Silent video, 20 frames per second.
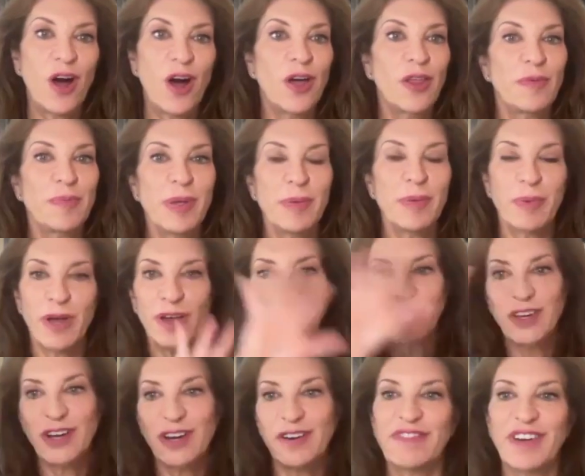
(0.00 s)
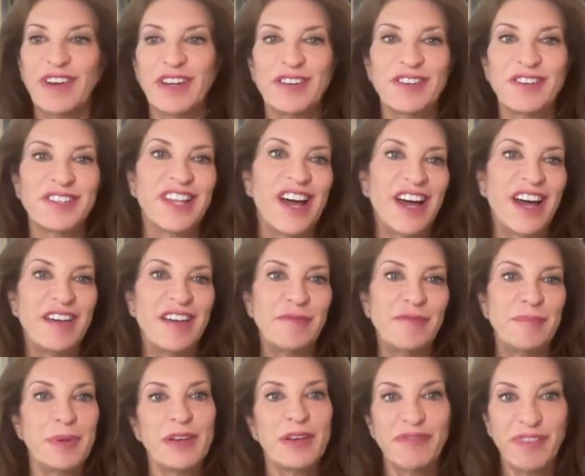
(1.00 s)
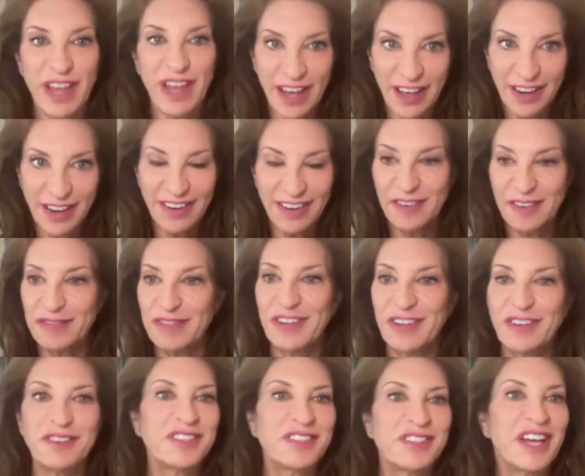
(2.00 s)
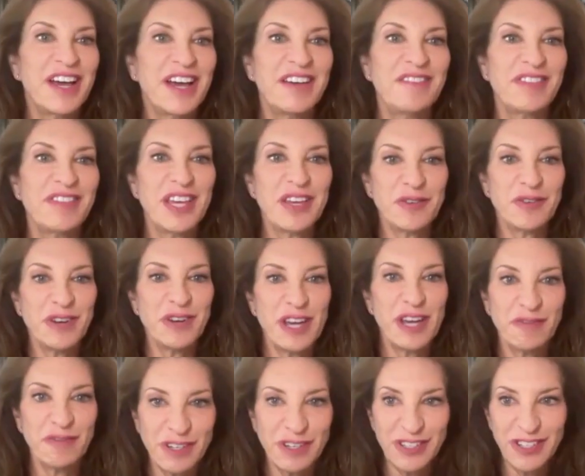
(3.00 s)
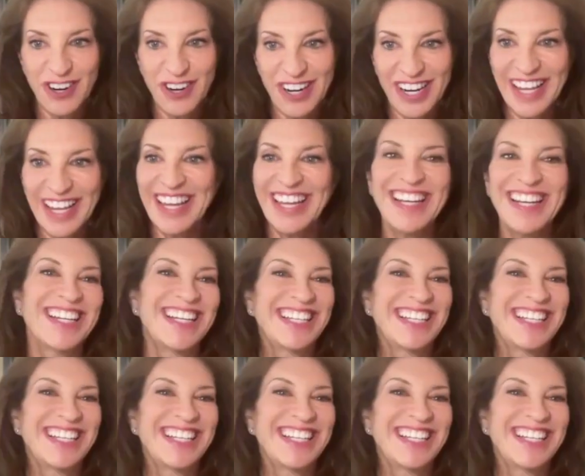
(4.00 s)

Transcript: all the people out there in Founders Live. Big fan of Founders Live. Thank you, Nick, for starting it.